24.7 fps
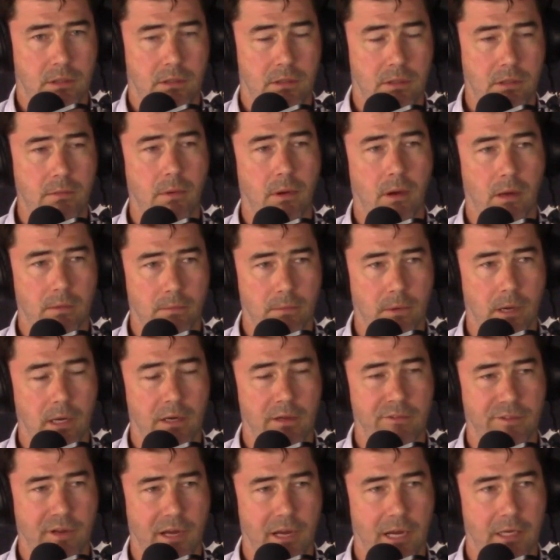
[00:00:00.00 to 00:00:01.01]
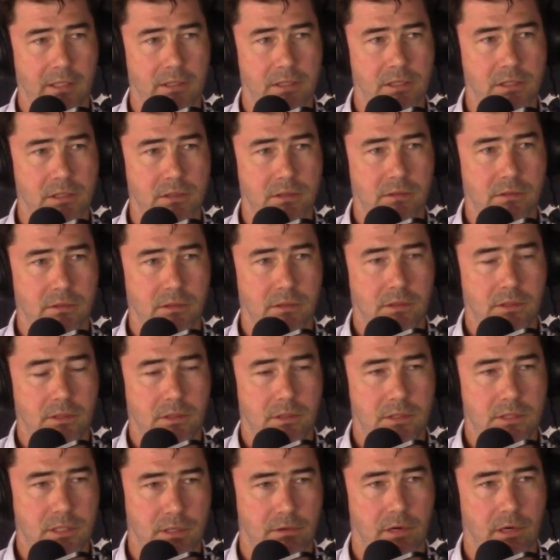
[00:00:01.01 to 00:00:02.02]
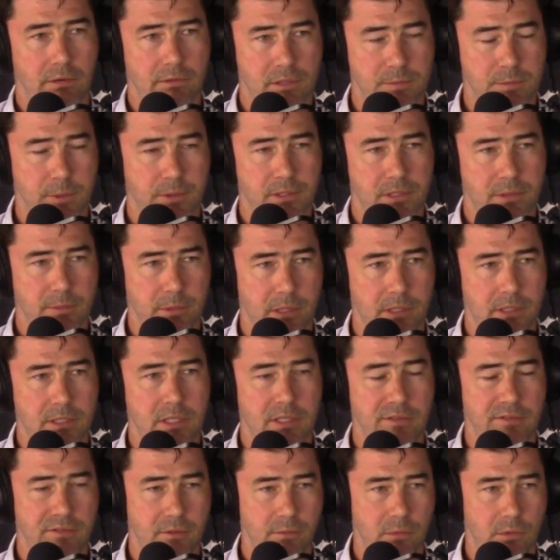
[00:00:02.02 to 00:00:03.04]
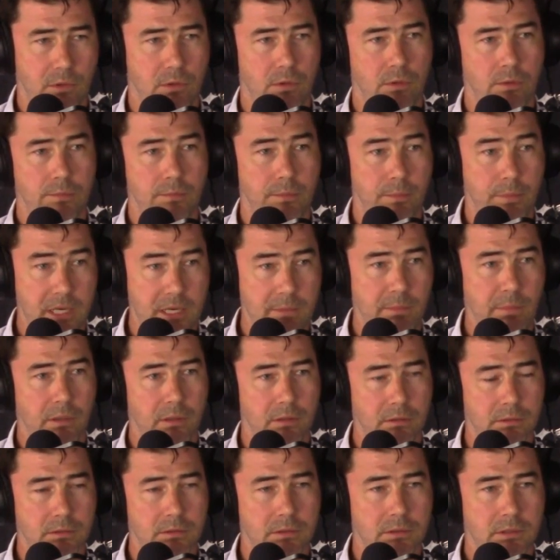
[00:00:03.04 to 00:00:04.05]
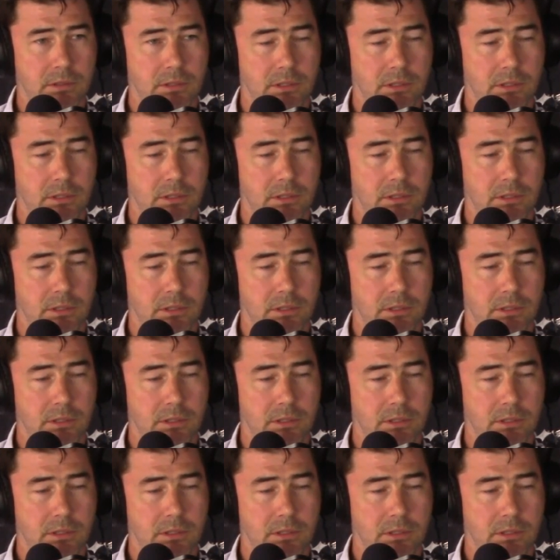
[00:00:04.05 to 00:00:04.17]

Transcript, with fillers: you might well have had direct responsibility for more people